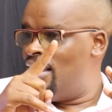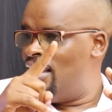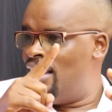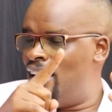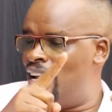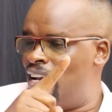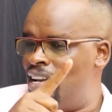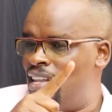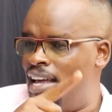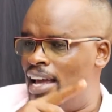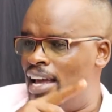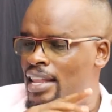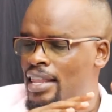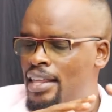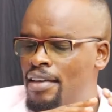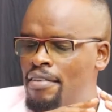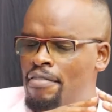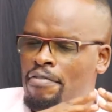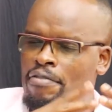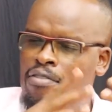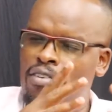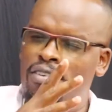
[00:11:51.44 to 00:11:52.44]
and
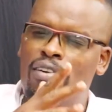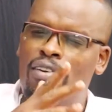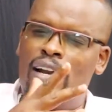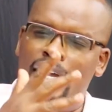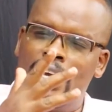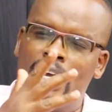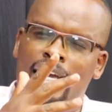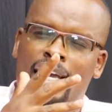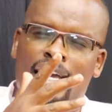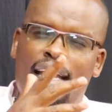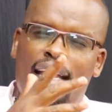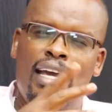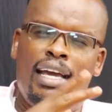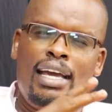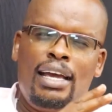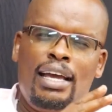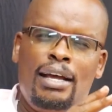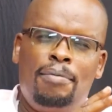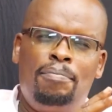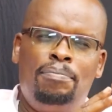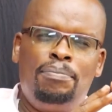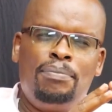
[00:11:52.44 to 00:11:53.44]
they feel like
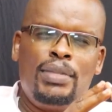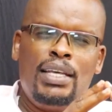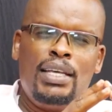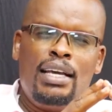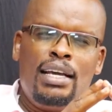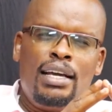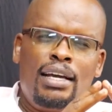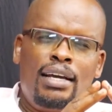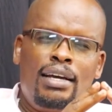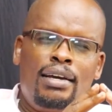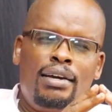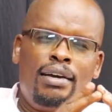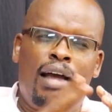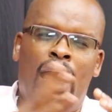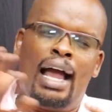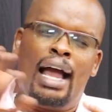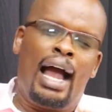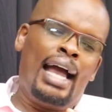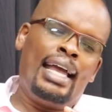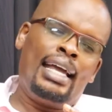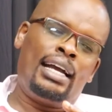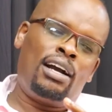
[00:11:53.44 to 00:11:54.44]

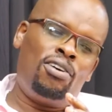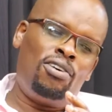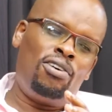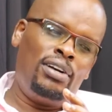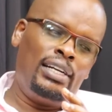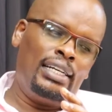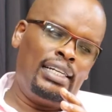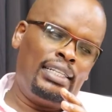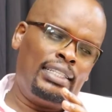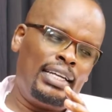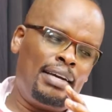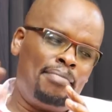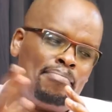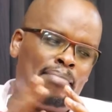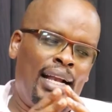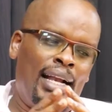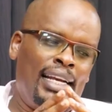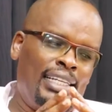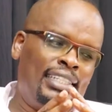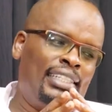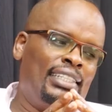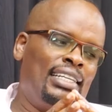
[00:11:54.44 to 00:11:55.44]
I call it a
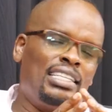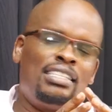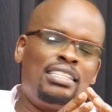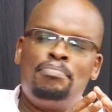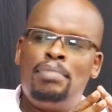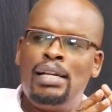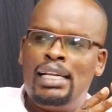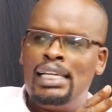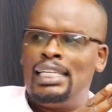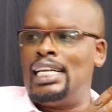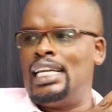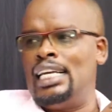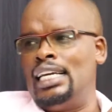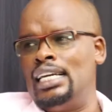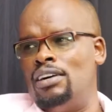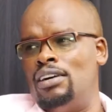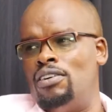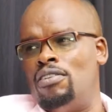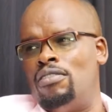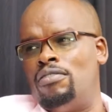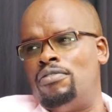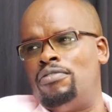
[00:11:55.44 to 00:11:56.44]
malicious
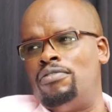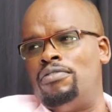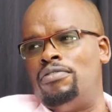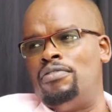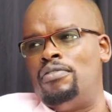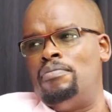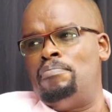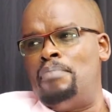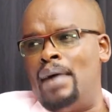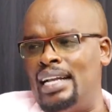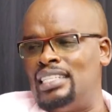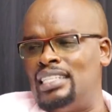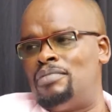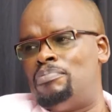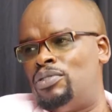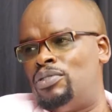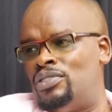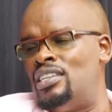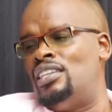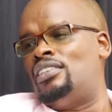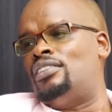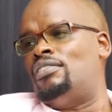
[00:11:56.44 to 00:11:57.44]
belittling of man's
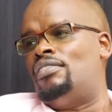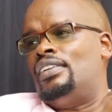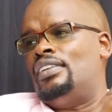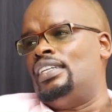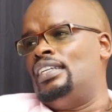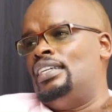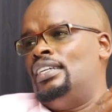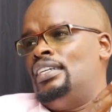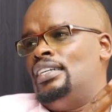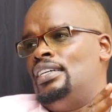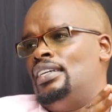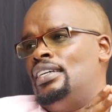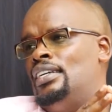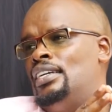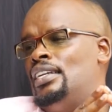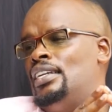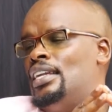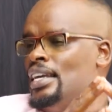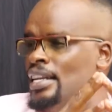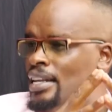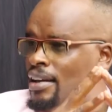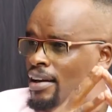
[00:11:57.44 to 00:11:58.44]
position
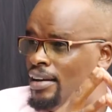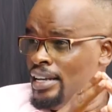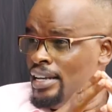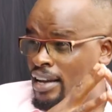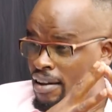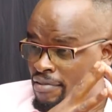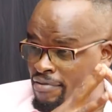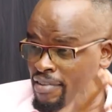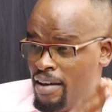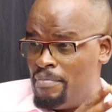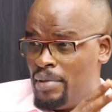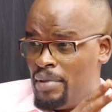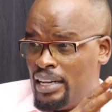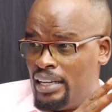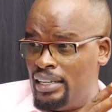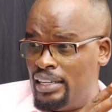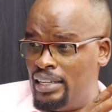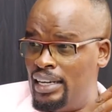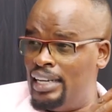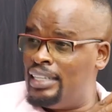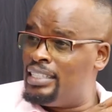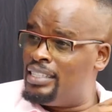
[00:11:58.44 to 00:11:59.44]
in a
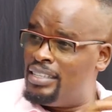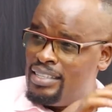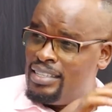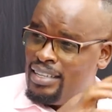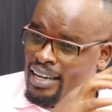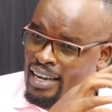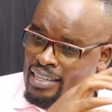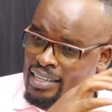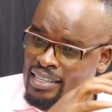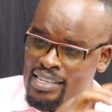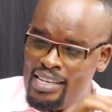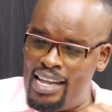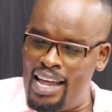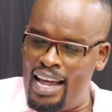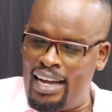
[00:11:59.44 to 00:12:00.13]
family. It's